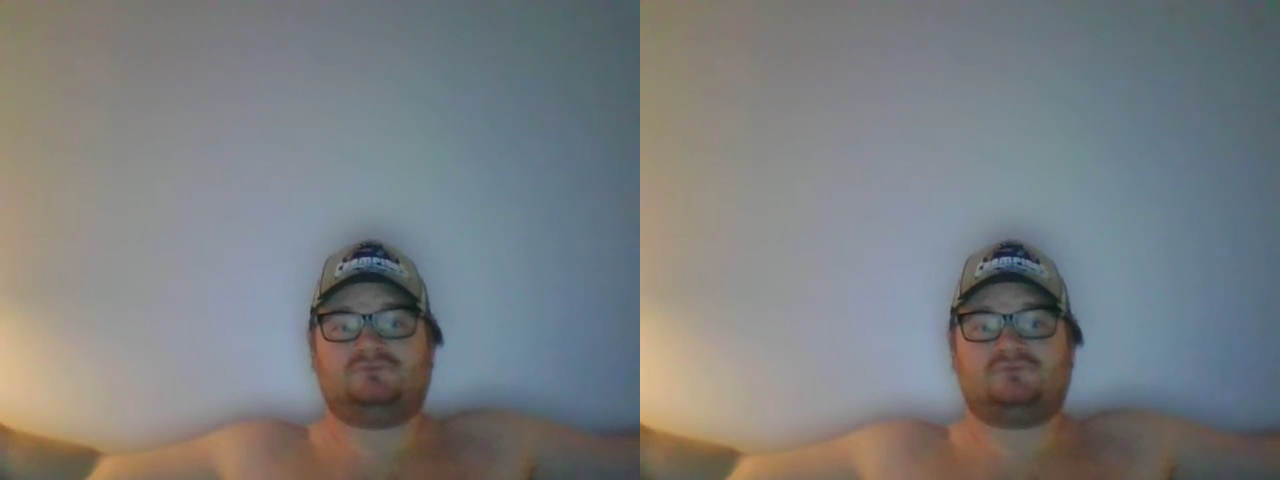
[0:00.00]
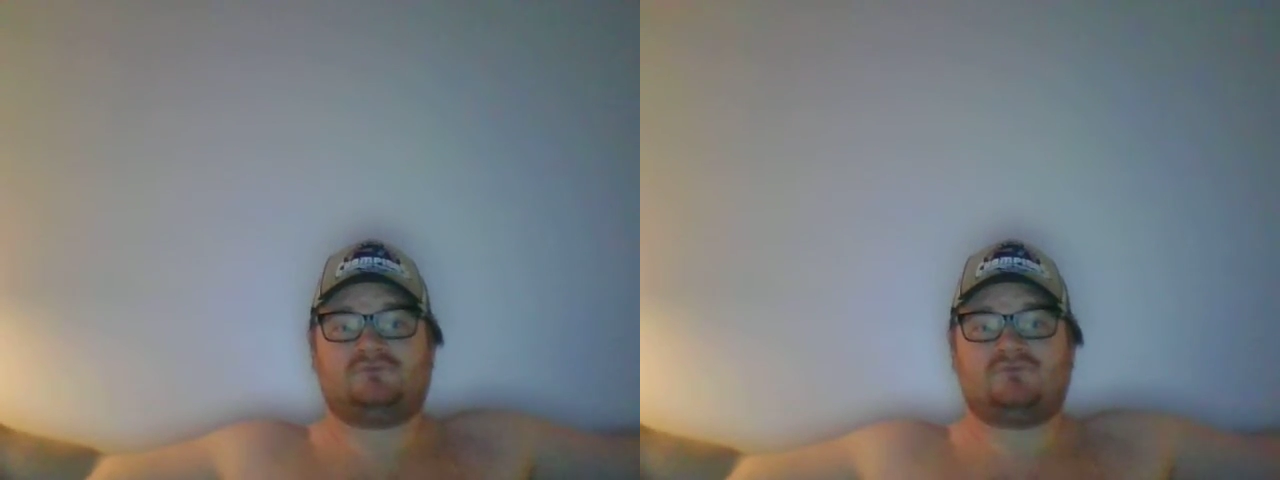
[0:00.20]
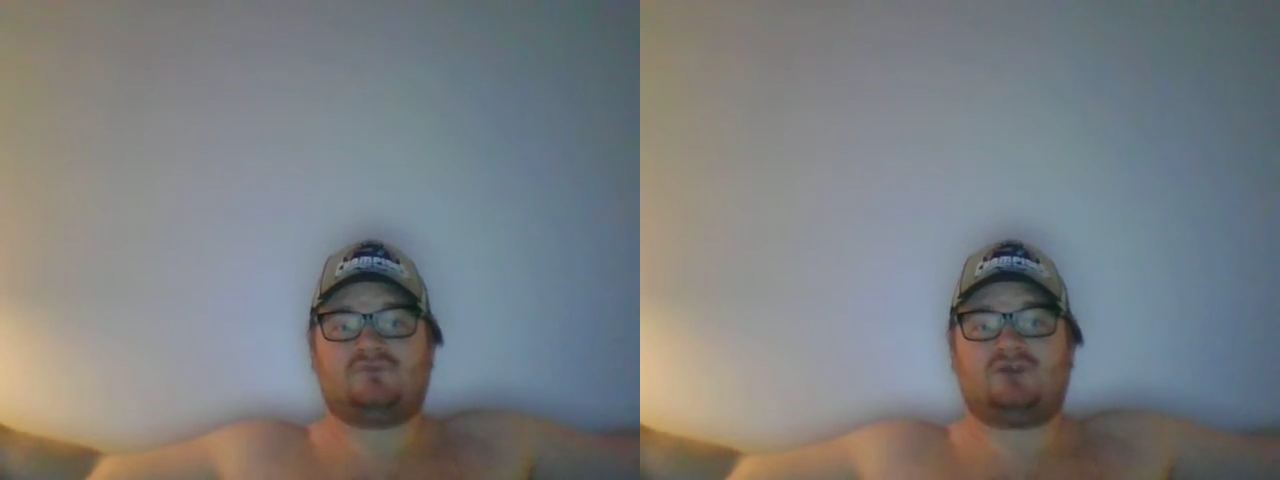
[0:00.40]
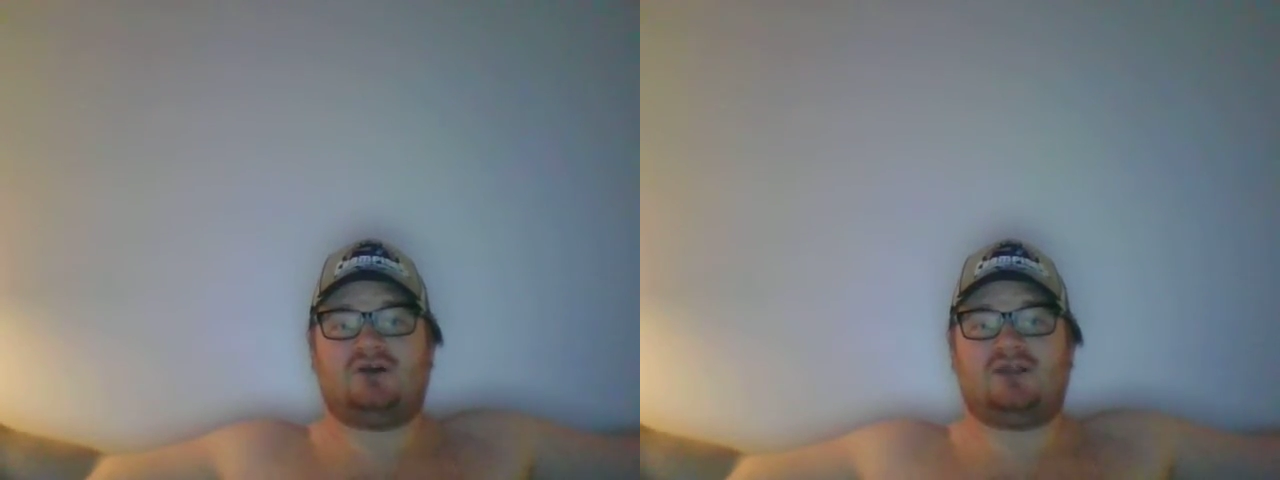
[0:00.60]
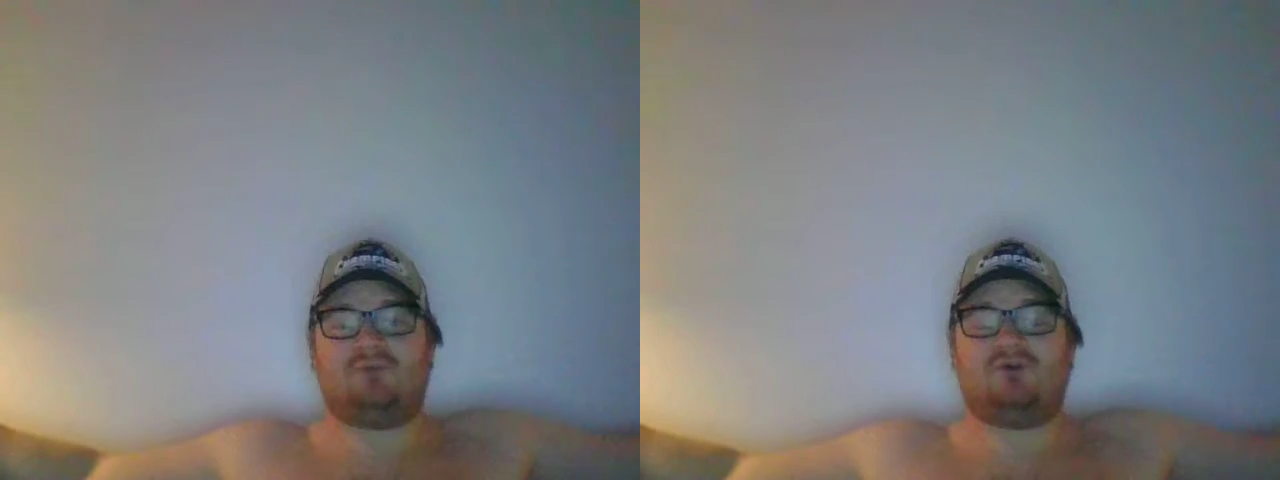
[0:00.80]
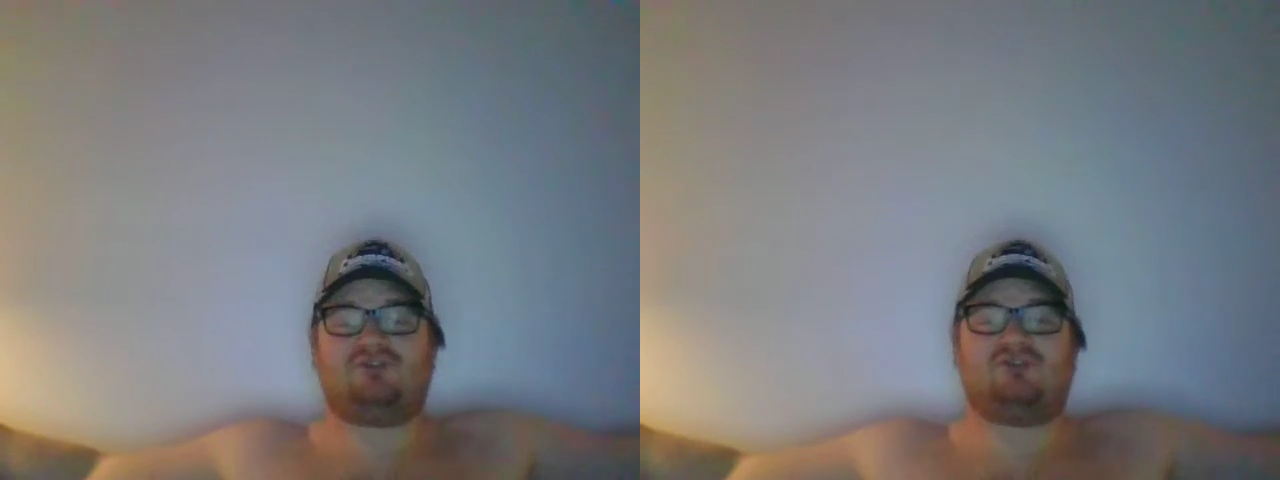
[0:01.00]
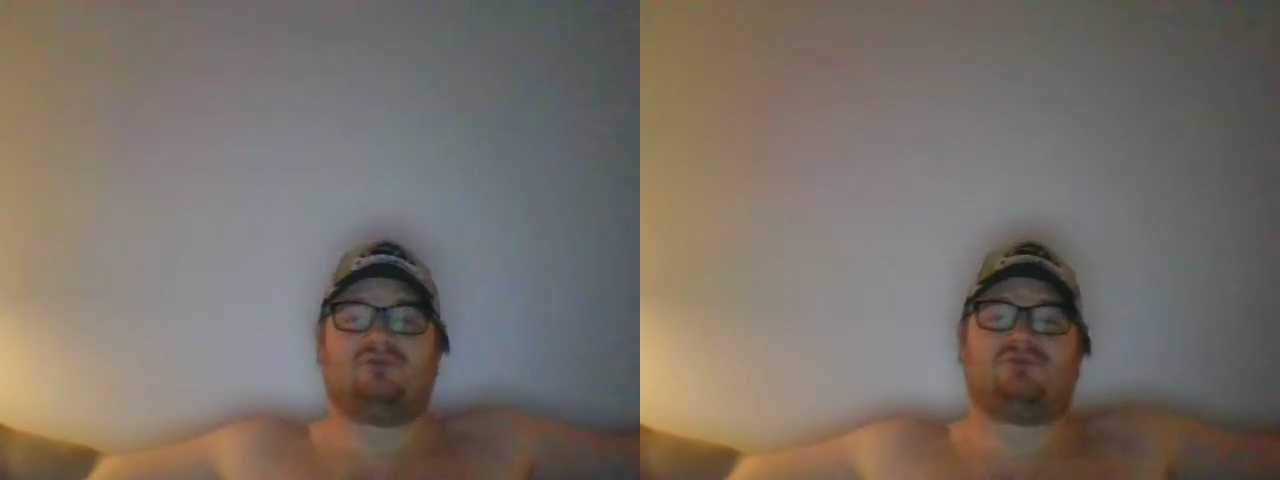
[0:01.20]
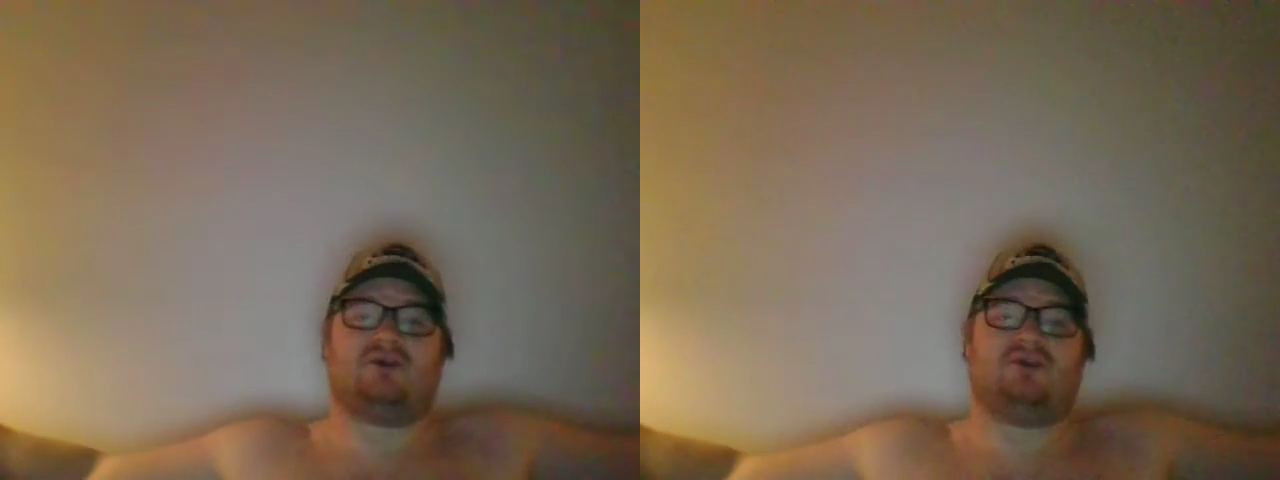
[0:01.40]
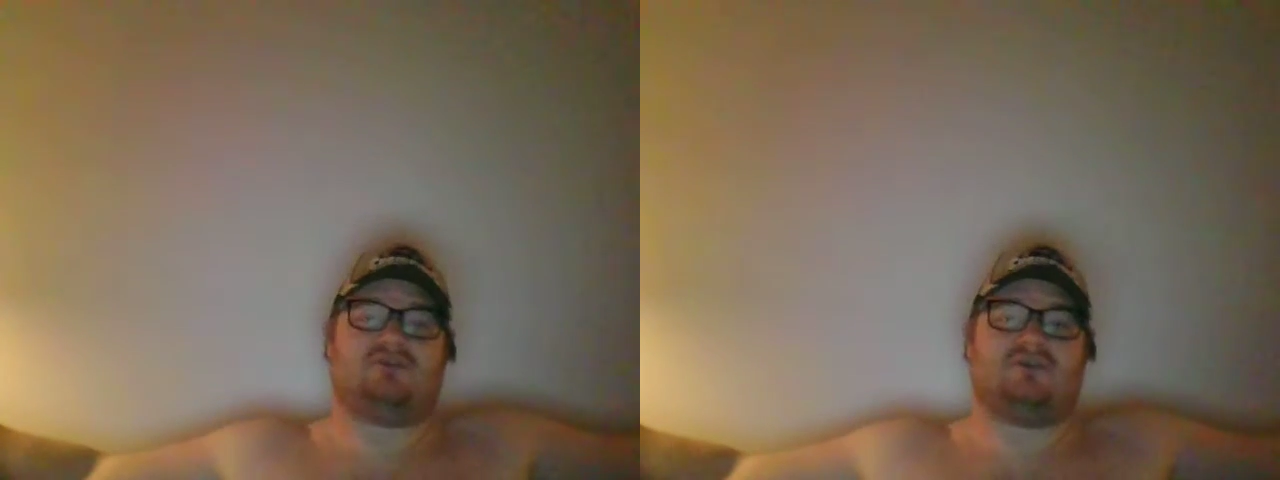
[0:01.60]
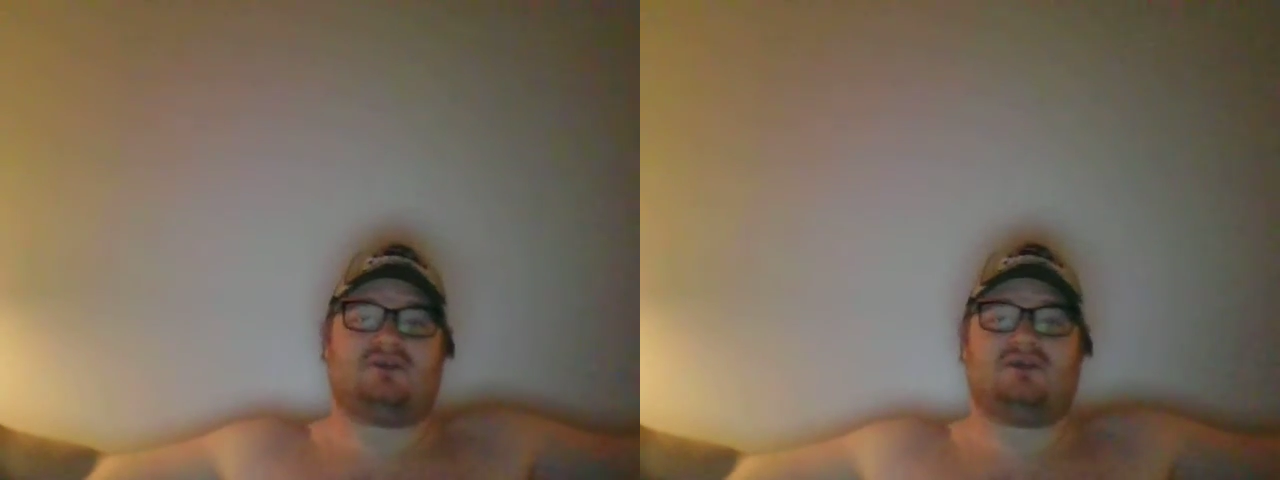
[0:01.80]
Oh, that was Joe Frazier. I thought I
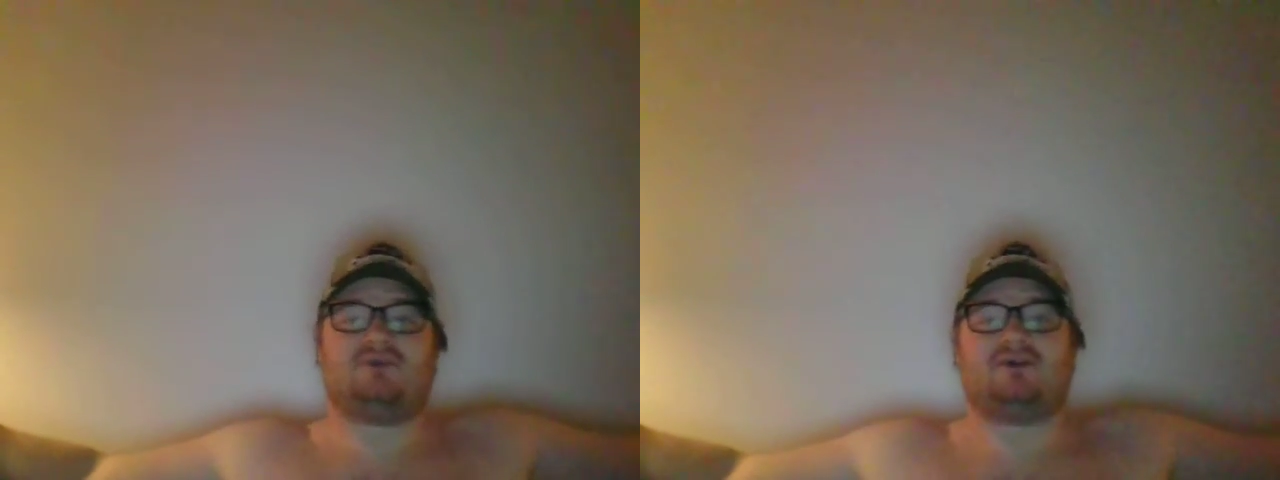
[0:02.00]
recognized him.